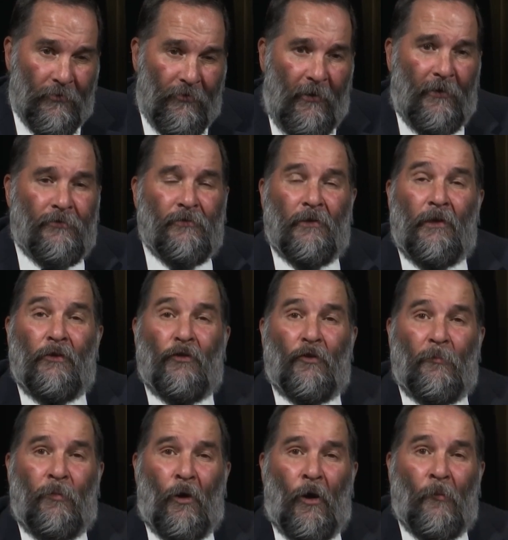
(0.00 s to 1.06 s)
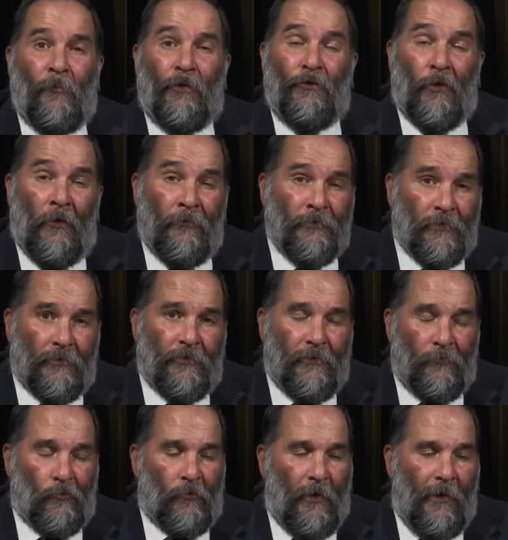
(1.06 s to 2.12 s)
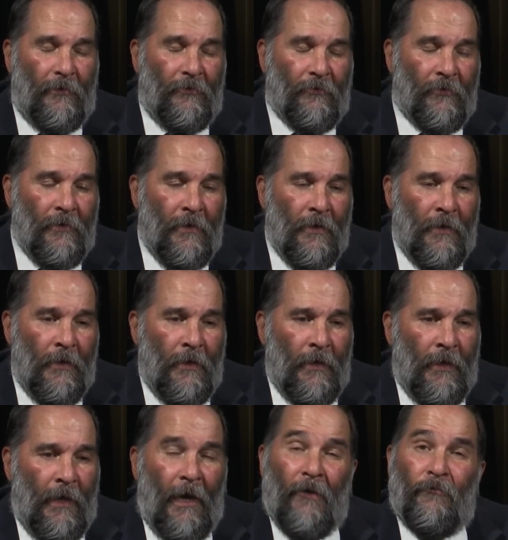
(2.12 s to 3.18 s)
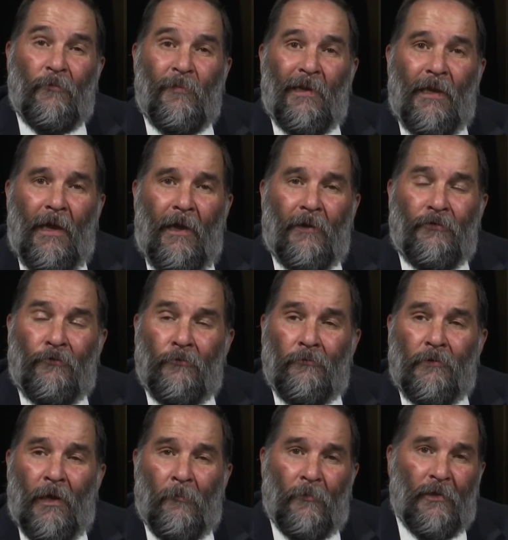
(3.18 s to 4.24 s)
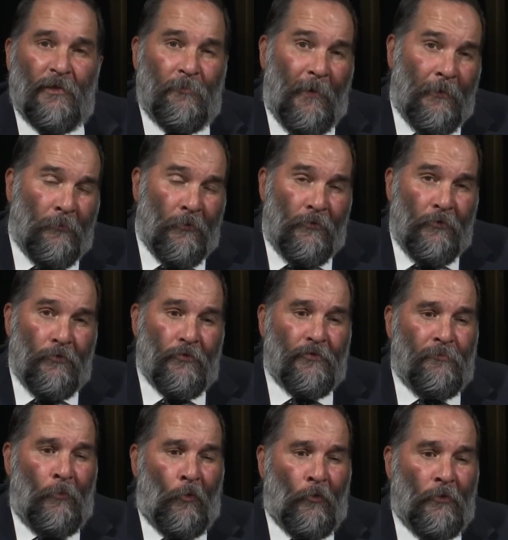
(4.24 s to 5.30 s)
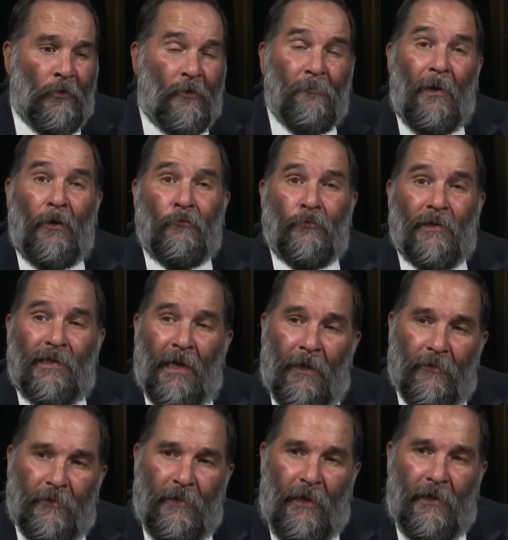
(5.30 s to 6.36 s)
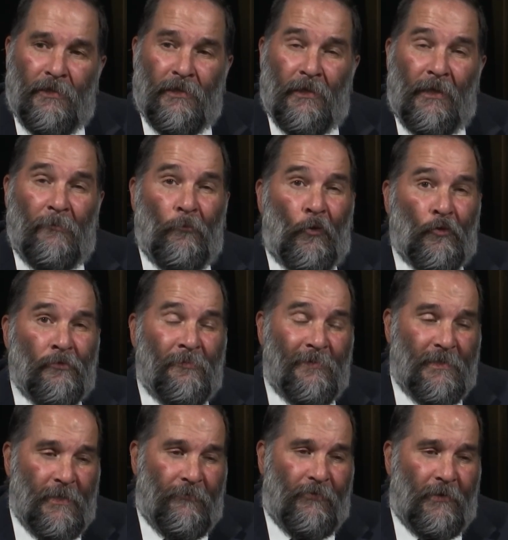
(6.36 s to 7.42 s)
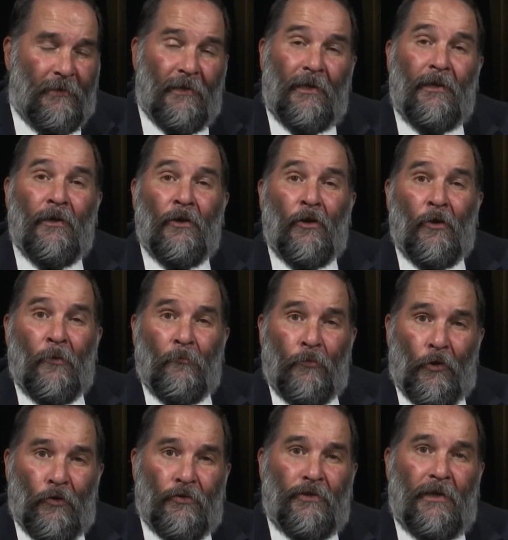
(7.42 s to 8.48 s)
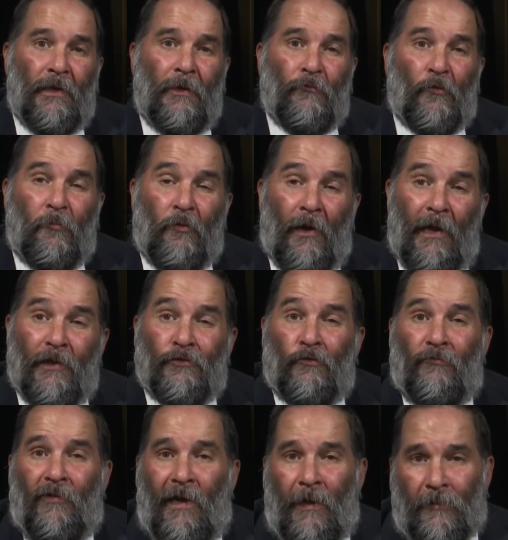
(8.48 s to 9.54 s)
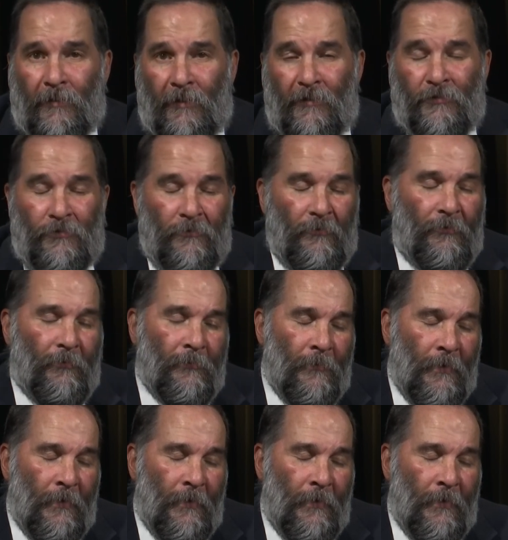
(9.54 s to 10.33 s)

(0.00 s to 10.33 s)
Section in the Department's Office of Civil Rights. I've been asked to come and speak with you this morning about retaliation and more specifically, per se reprisal violations.